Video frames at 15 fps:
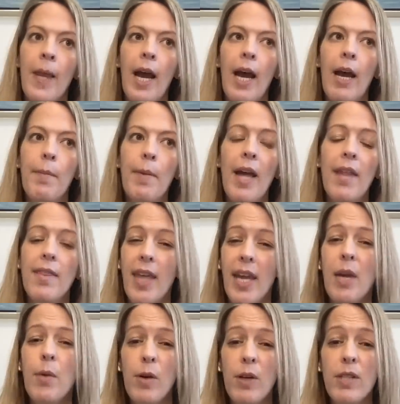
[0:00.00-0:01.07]
And
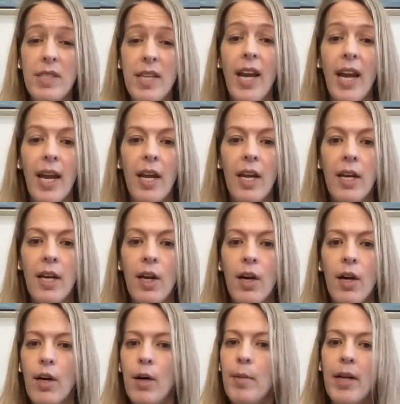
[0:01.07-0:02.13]
they will say,
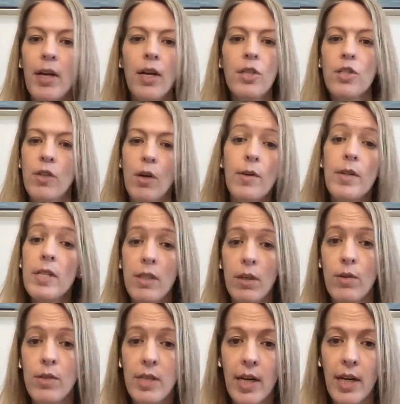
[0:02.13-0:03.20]
oh my gosh,
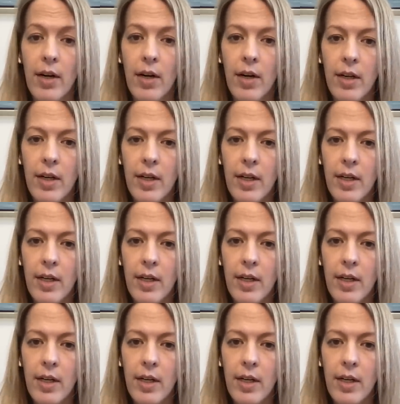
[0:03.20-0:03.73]
so-and-so's here.